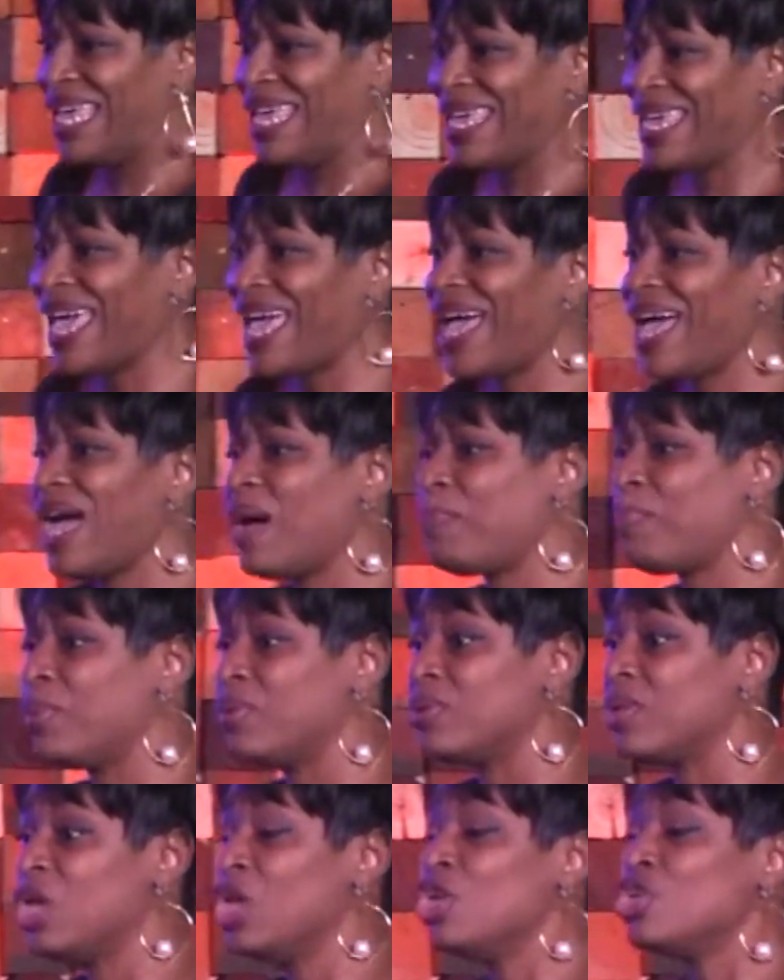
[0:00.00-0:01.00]
Can't happen.
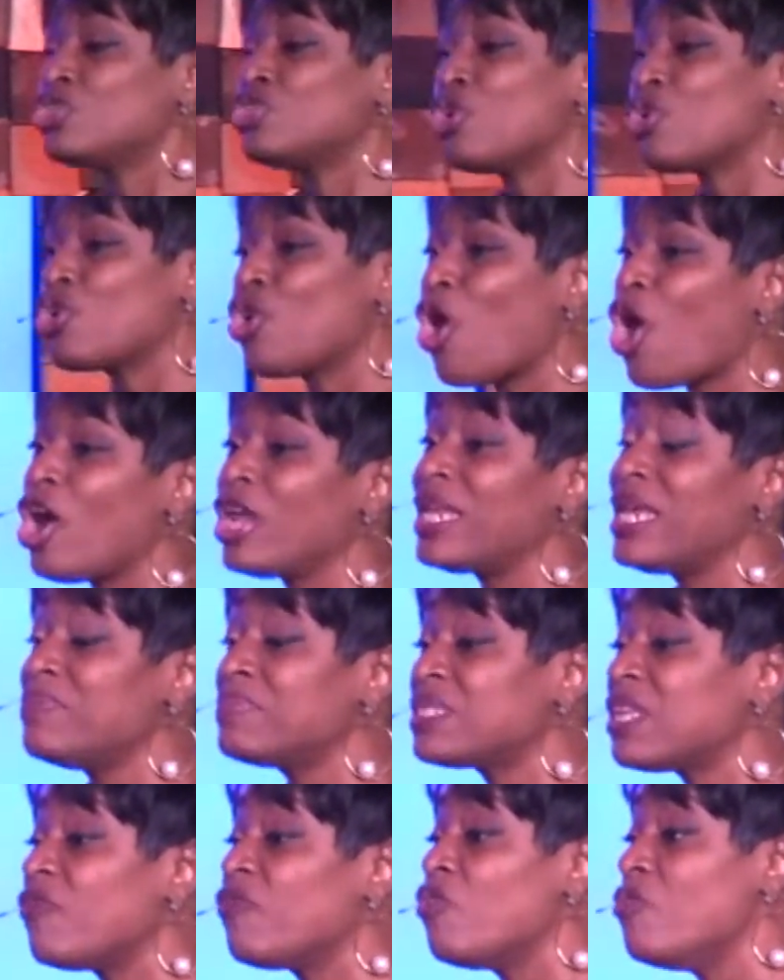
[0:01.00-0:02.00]
So God
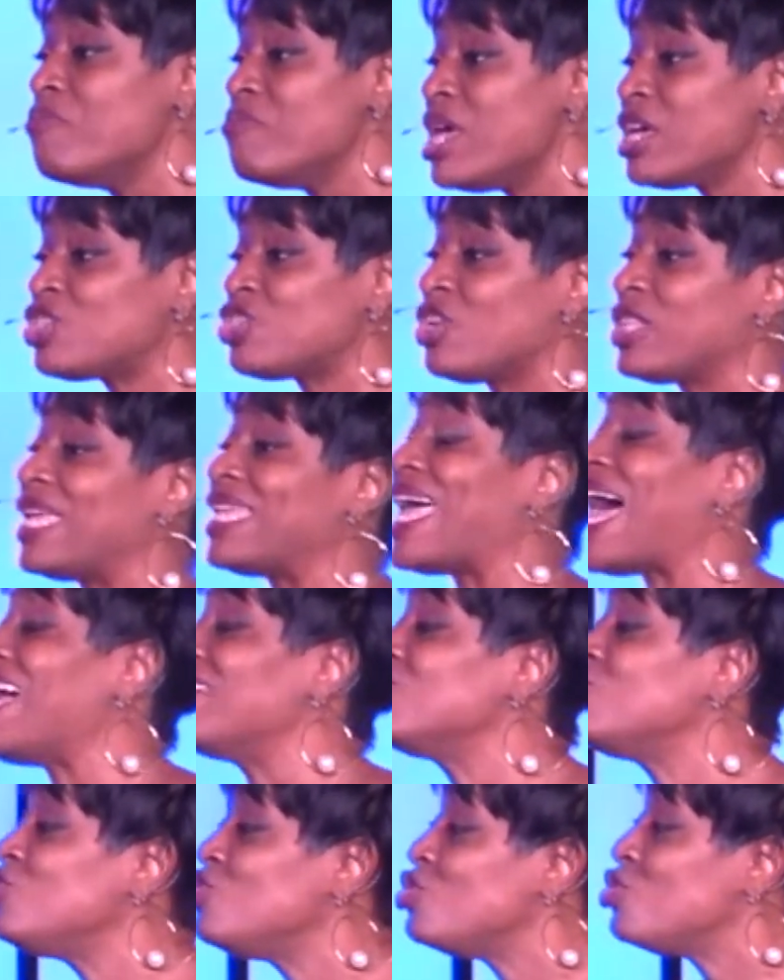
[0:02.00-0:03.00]
himself will make sure that
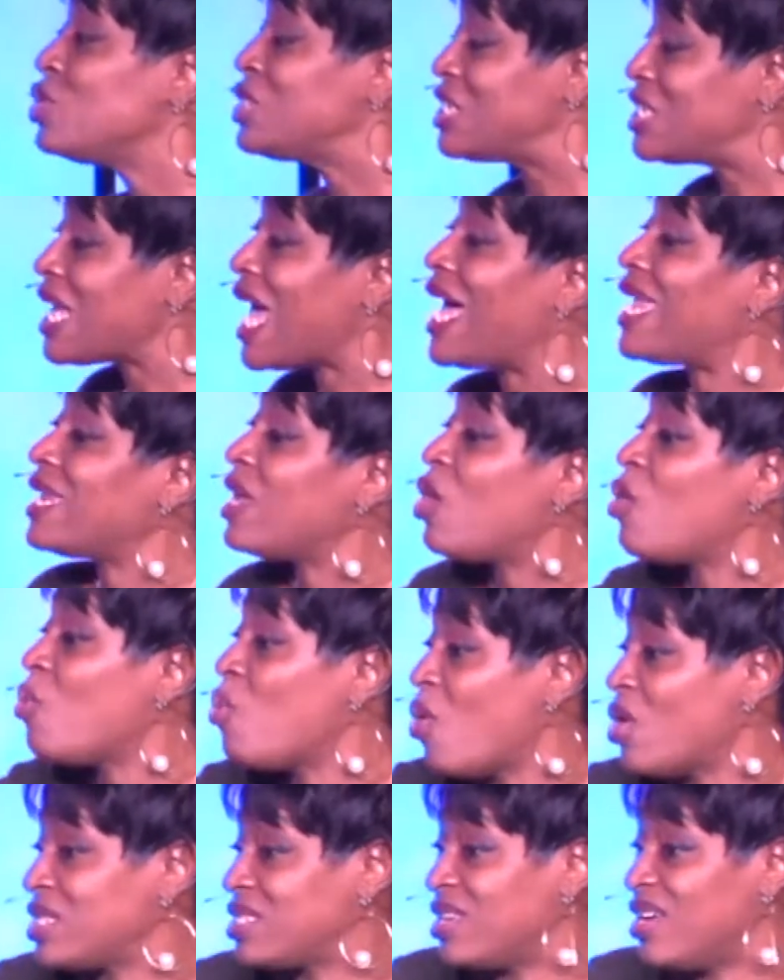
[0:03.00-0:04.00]
as you channel
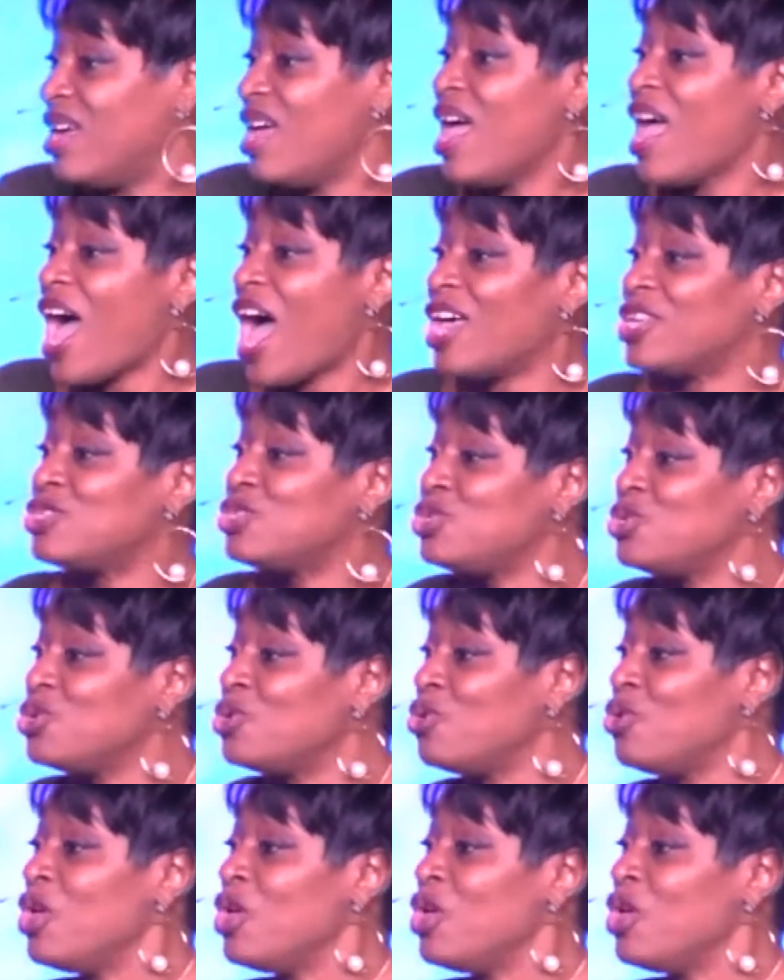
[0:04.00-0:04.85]
water, as you